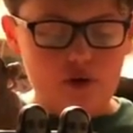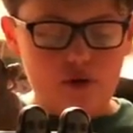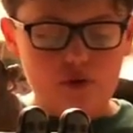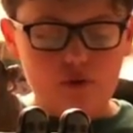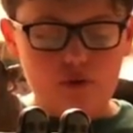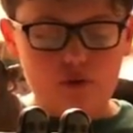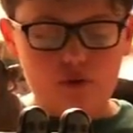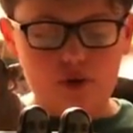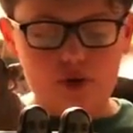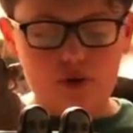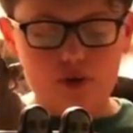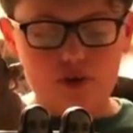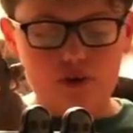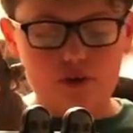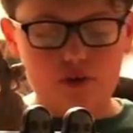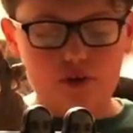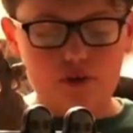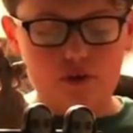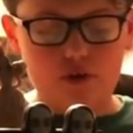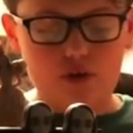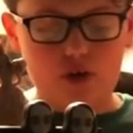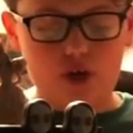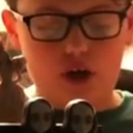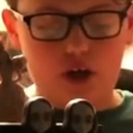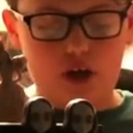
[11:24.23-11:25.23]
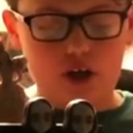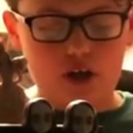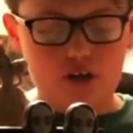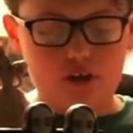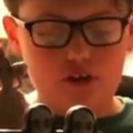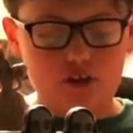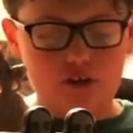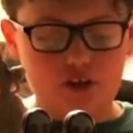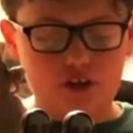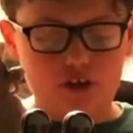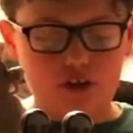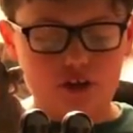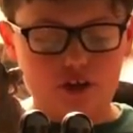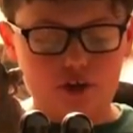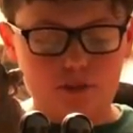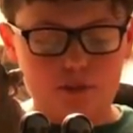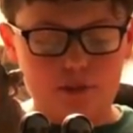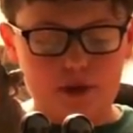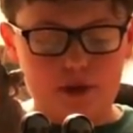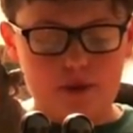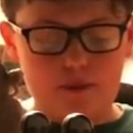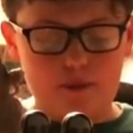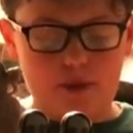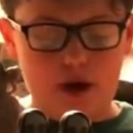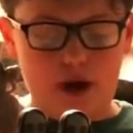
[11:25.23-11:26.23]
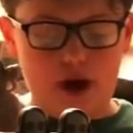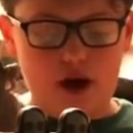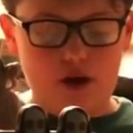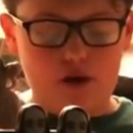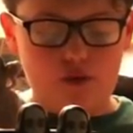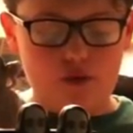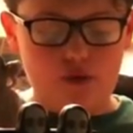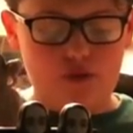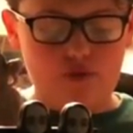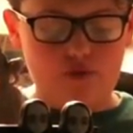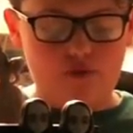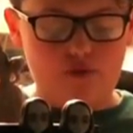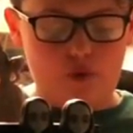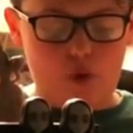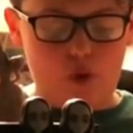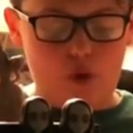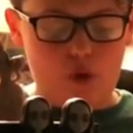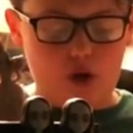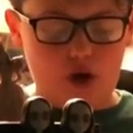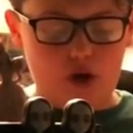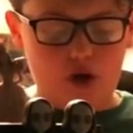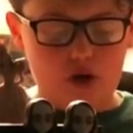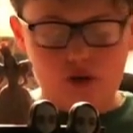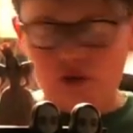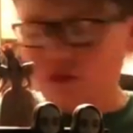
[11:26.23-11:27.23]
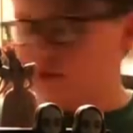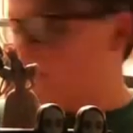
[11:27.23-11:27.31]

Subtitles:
"What you got such a big mouth for?"